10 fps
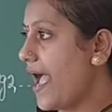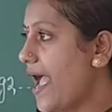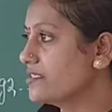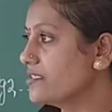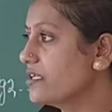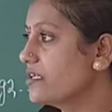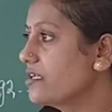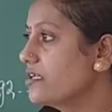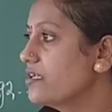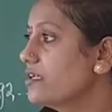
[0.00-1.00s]
has
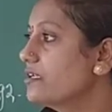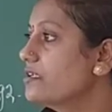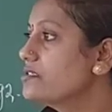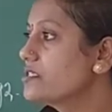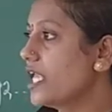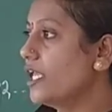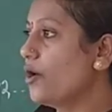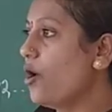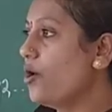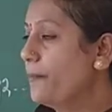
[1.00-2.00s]

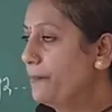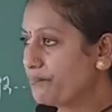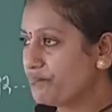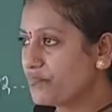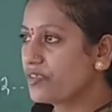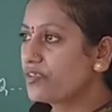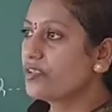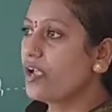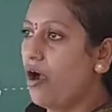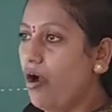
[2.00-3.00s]
0
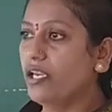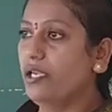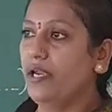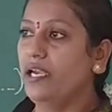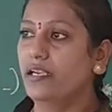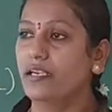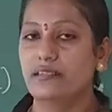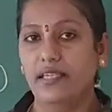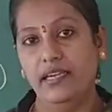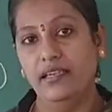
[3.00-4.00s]

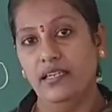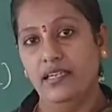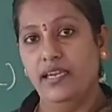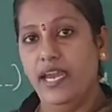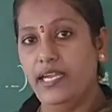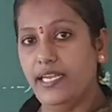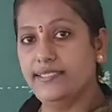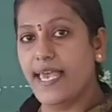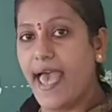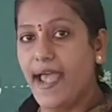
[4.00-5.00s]
argument, then it
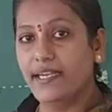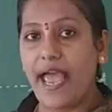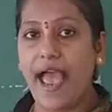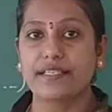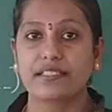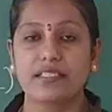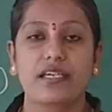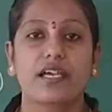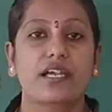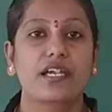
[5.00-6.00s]
is act as
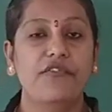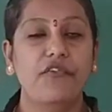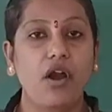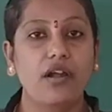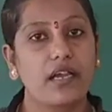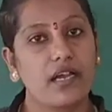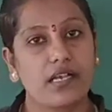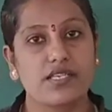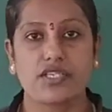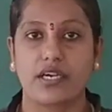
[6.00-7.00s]
default
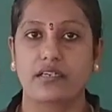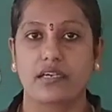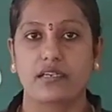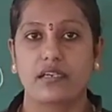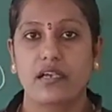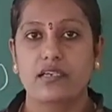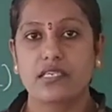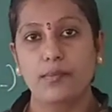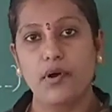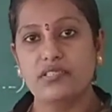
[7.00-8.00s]
constructor.
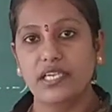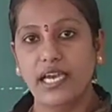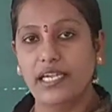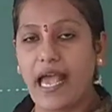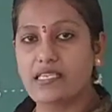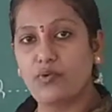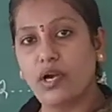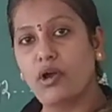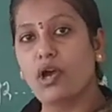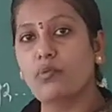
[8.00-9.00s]
Suppose it has
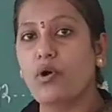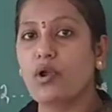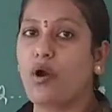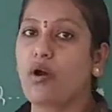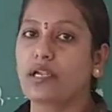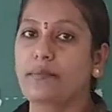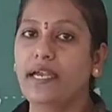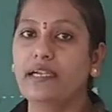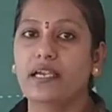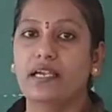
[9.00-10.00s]
one or more
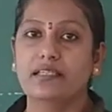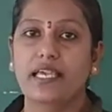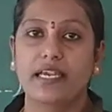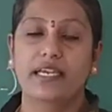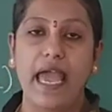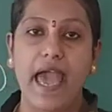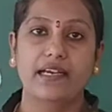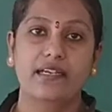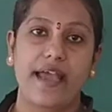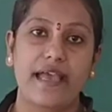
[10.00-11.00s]
argument, then it
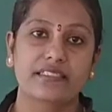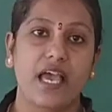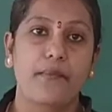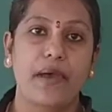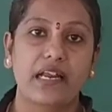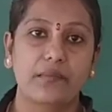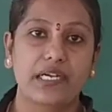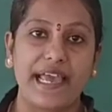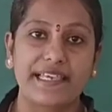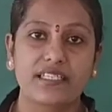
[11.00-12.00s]
act as
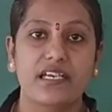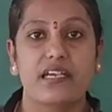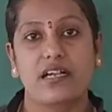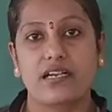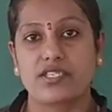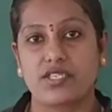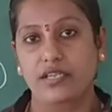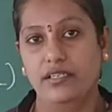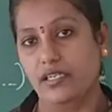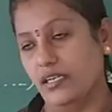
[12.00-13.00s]
parameterized
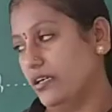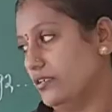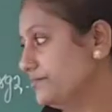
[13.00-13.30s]
constructor.